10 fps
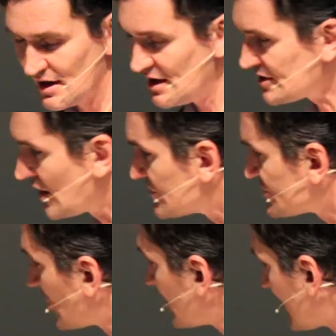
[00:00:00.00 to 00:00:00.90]
and you know
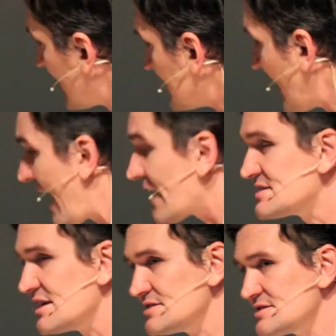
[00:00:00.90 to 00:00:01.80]
certainly the
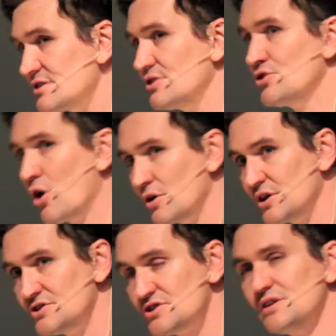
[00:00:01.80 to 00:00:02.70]
access to the
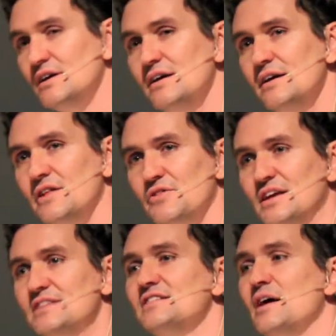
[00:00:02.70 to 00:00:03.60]
knowledge that
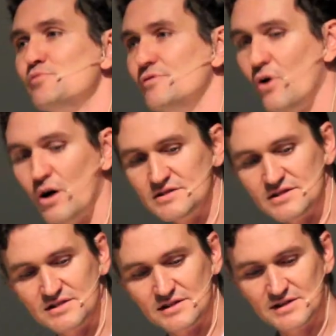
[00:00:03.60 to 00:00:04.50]
the internet
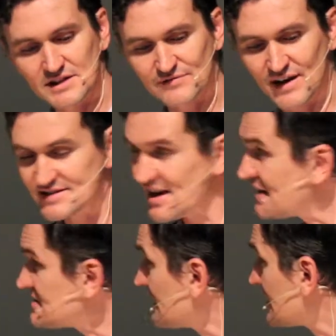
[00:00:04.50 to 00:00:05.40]
provides us is, is
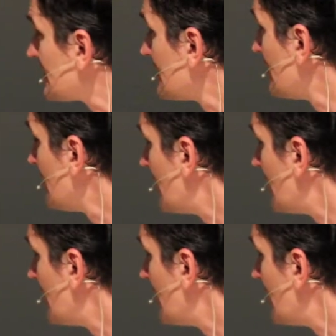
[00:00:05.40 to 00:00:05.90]
fantastic.